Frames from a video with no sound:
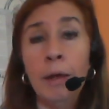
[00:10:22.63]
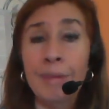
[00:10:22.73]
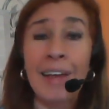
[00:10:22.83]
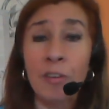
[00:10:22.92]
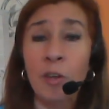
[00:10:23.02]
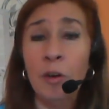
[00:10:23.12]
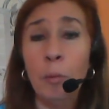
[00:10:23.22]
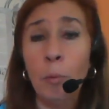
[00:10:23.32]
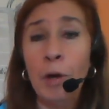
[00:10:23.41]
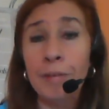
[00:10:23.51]
That's going to
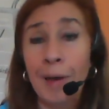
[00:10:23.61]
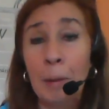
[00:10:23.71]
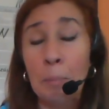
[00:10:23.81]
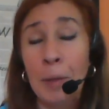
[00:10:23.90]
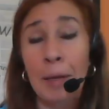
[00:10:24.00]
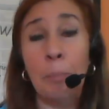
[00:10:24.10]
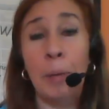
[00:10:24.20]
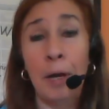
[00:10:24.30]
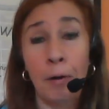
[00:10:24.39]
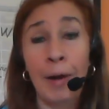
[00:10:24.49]
one time be a
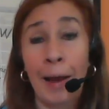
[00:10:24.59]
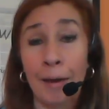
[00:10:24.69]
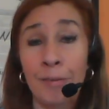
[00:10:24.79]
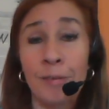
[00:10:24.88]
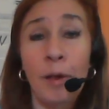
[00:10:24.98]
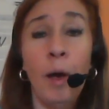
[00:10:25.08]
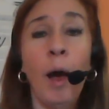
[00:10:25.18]
paradox.